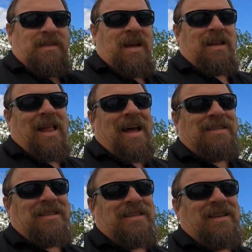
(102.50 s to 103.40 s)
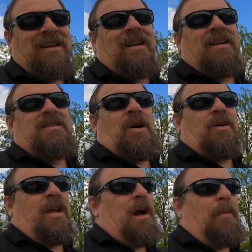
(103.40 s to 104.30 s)
sunglasses. So
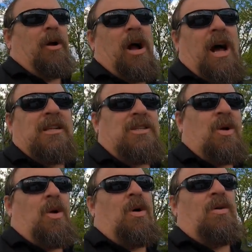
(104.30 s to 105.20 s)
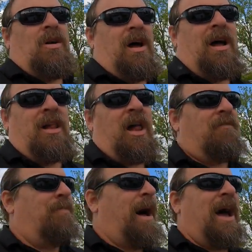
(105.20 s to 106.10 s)
in the upper console,
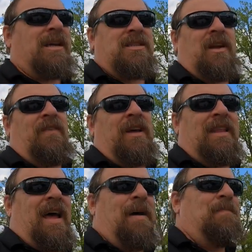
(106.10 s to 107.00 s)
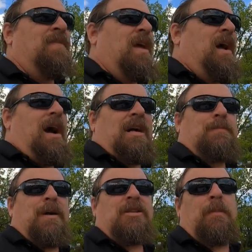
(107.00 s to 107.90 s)
glove box, stuff like that,
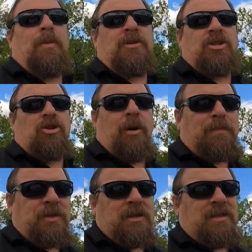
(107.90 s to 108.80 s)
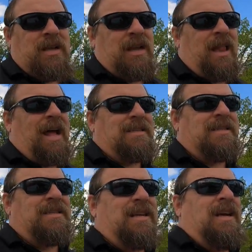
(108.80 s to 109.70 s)
especially prescription
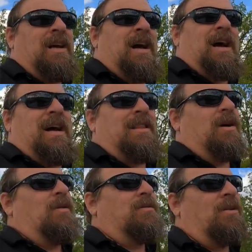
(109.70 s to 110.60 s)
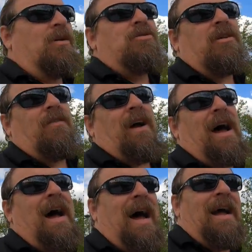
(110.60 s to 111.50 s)
sunglasses, those are
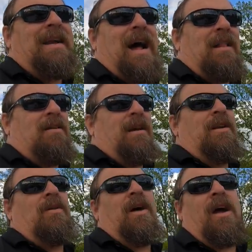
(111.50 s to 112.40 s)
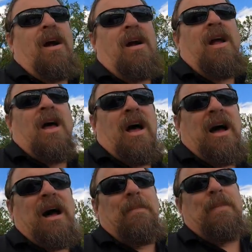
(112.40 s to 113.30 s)
high dollar. I know they are,
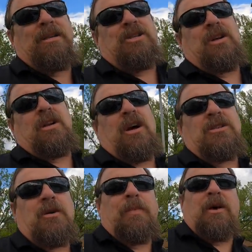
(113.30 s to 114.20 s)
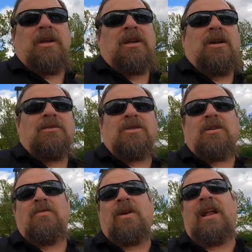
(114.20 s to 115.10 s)
but you could also put, you know,
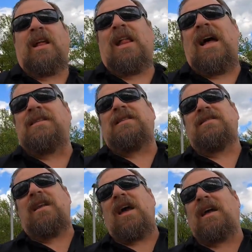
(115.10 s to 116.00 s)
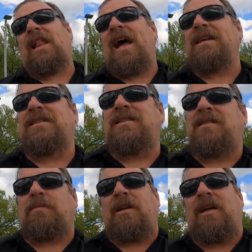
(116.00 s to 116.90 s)
certain reading glasses, night glasses,
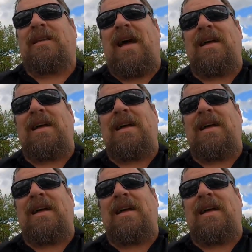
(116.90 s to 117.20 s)
something like